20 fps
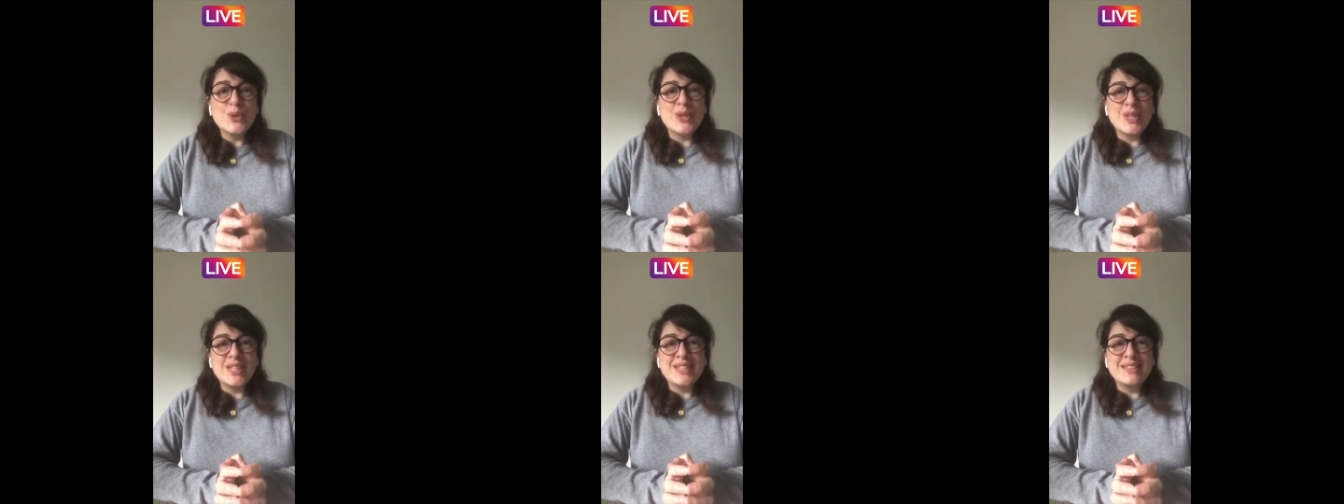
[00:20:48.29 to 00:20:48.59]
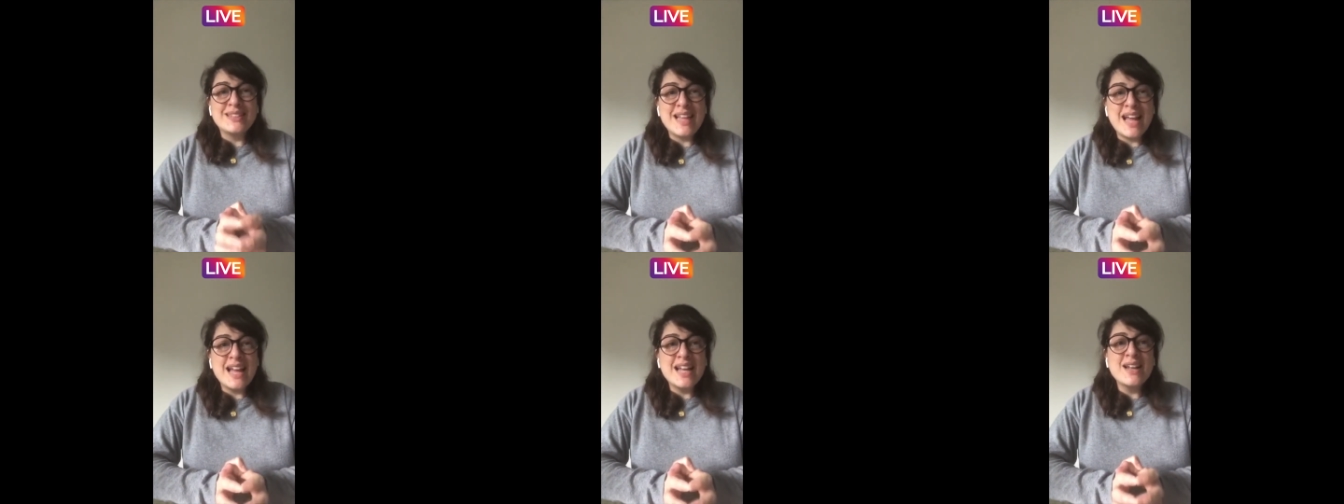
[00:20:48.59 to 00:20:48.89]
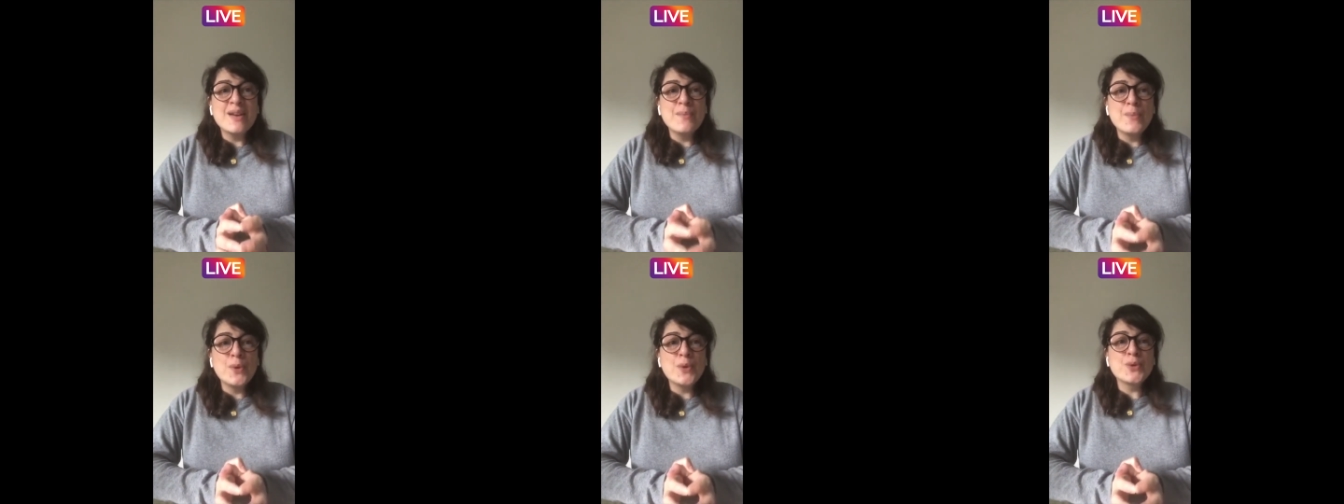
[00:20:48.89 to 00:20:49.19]
the
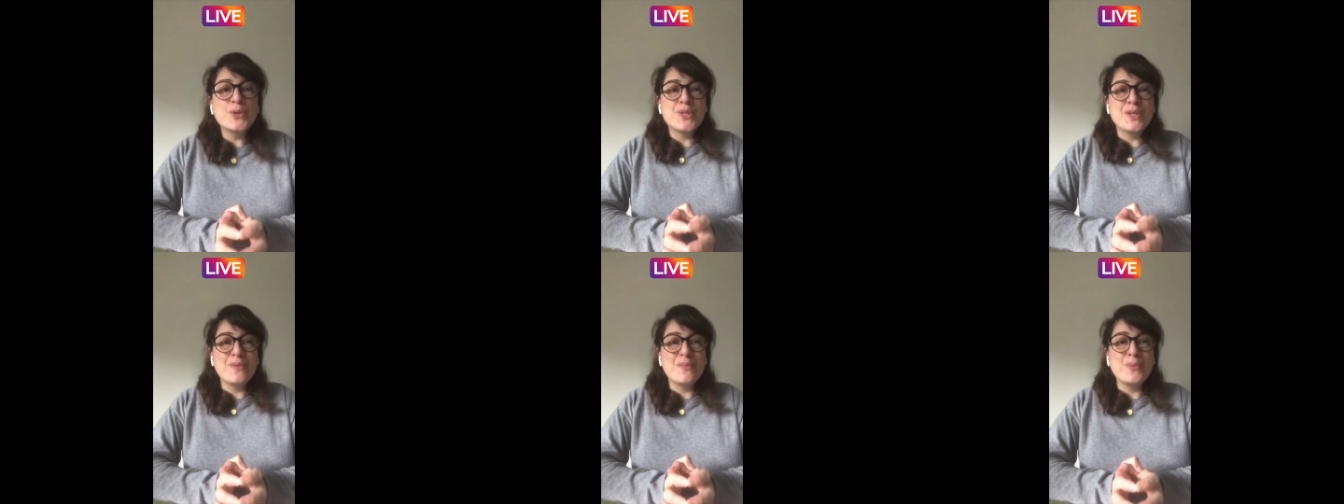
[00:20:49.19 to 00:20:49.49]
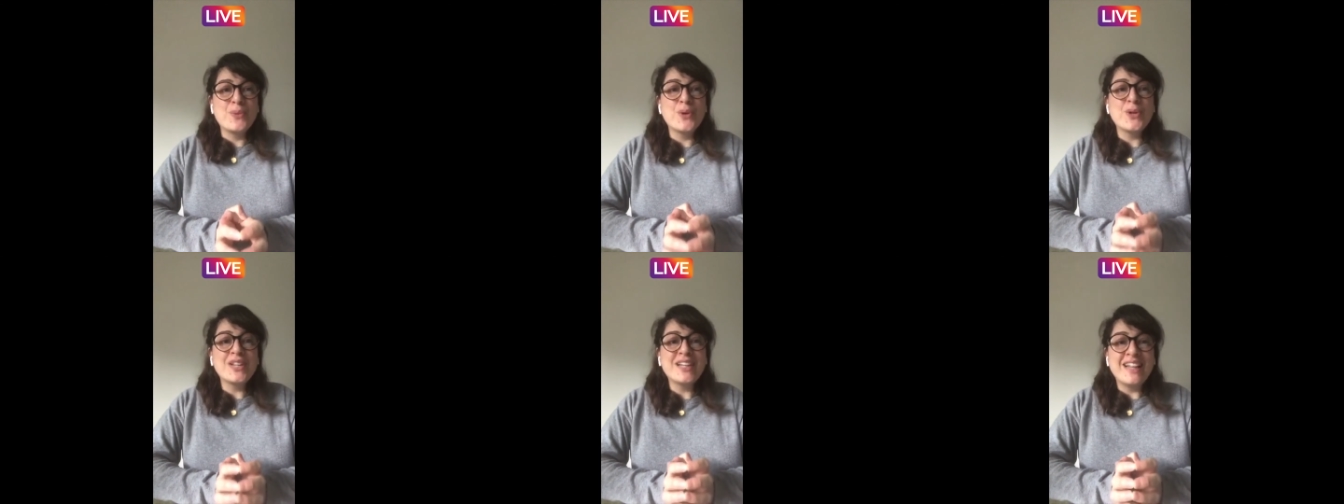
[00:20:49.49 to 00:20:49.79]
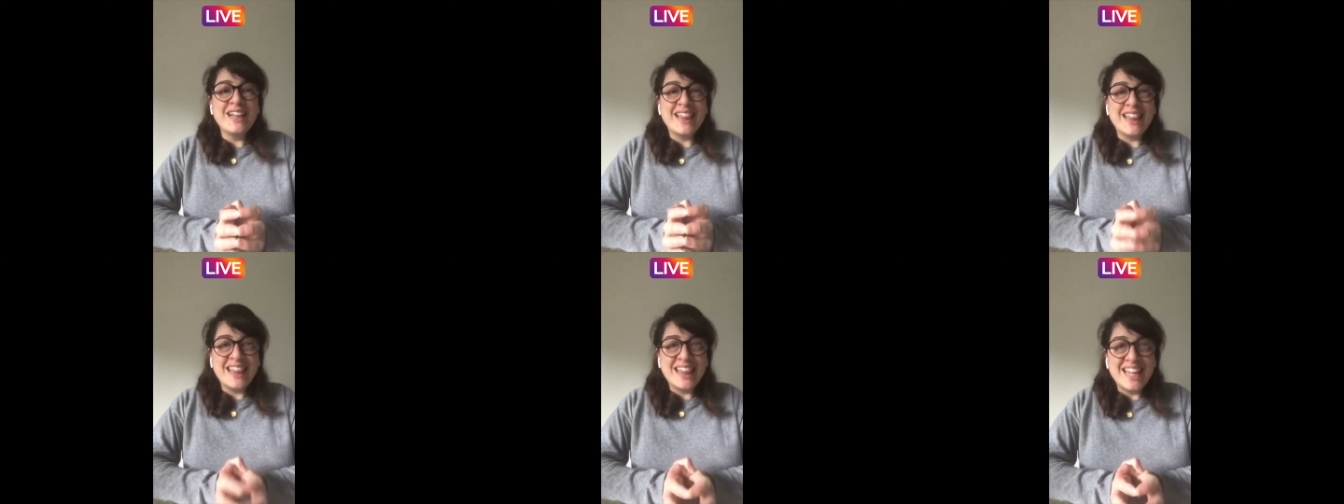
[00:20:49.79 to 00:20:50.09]
10 most
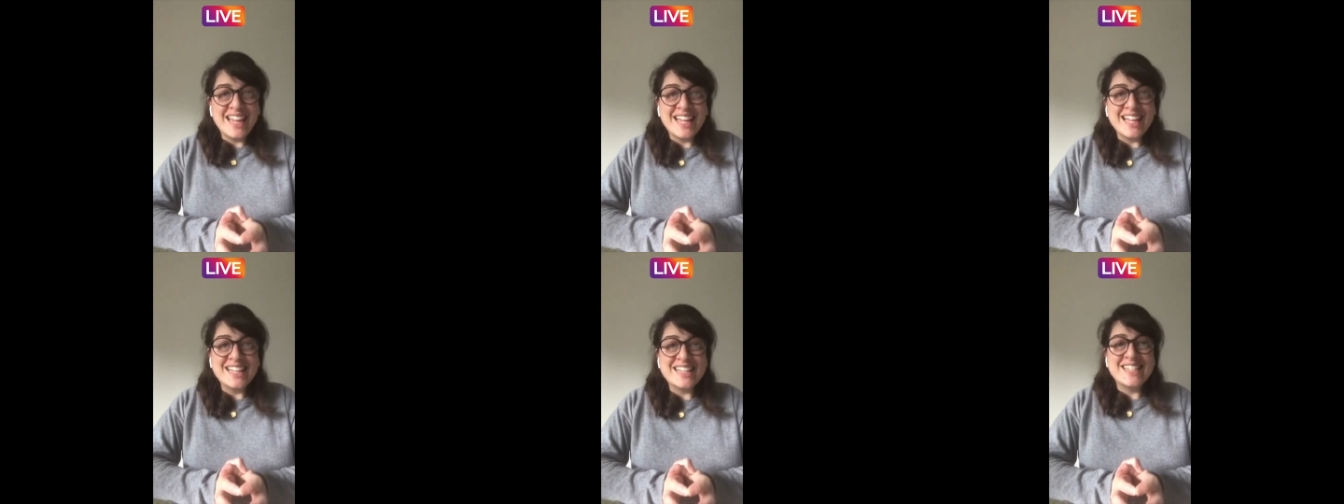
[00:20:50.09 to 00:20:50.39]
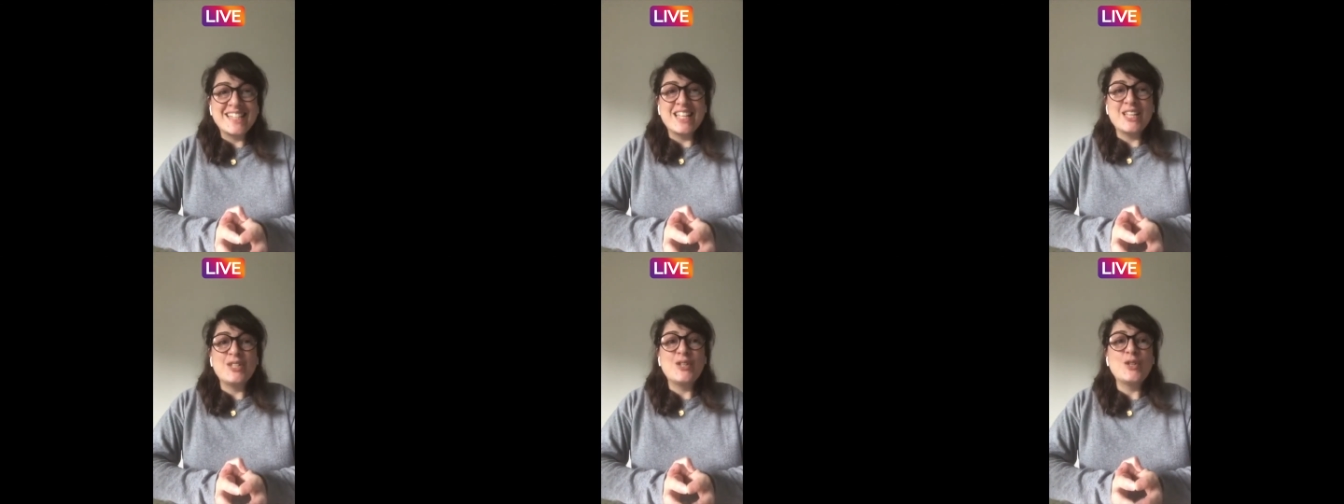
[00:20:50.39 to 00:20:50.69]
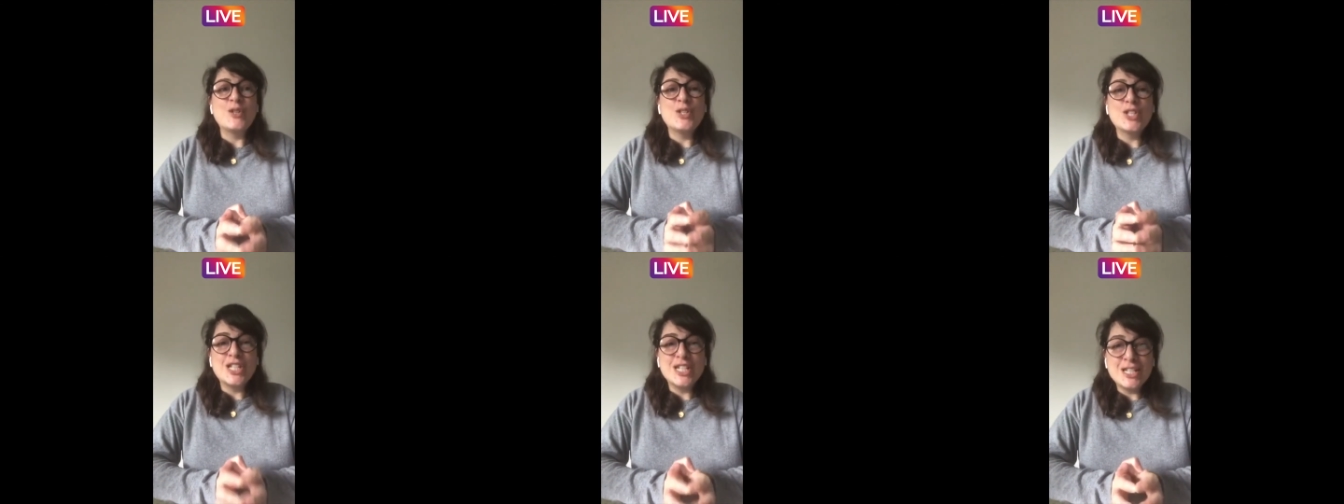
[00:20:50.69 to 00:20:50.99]
important things that you
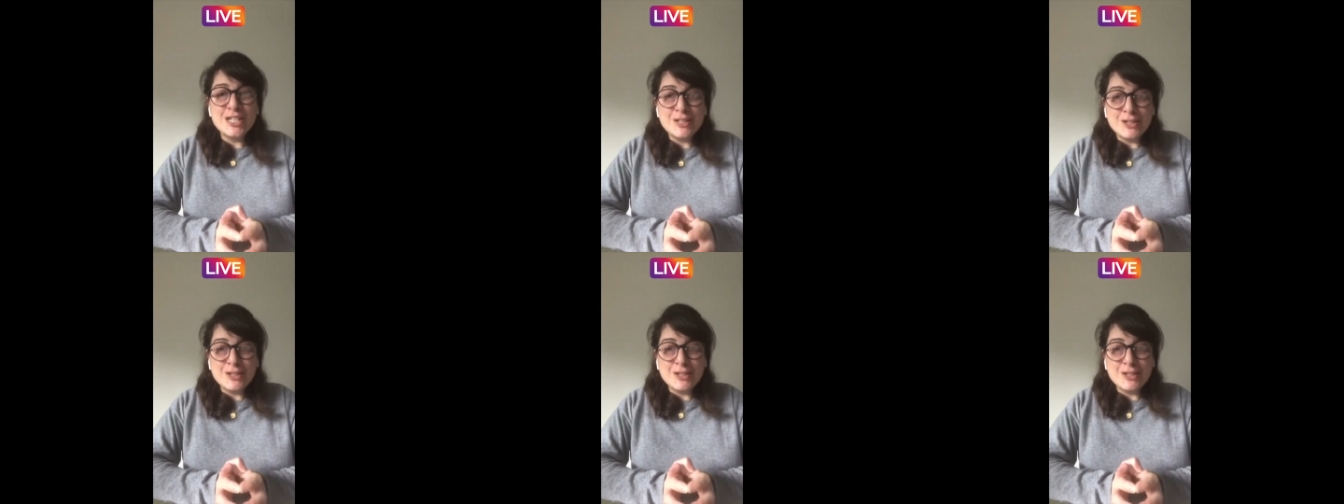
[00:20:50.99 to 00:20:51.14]
sh